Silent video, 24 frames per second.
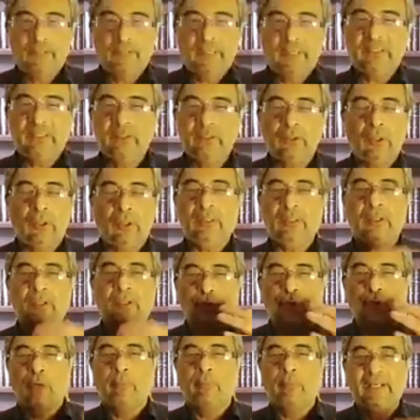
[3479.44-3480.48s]
It's not
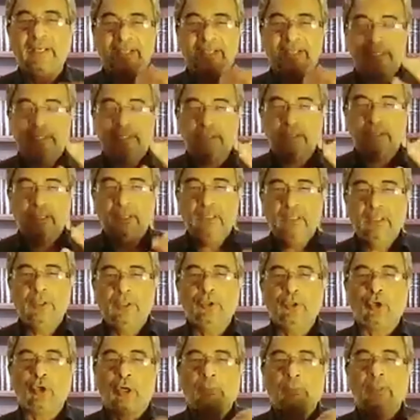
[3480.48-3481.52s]
normal death.
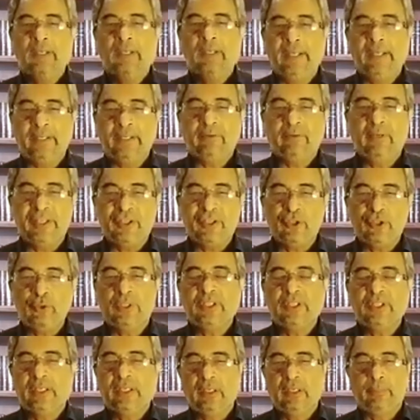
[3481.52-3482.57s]
Normal death relates to
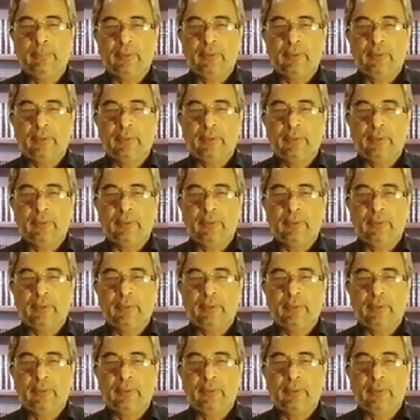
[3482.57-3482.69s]
a single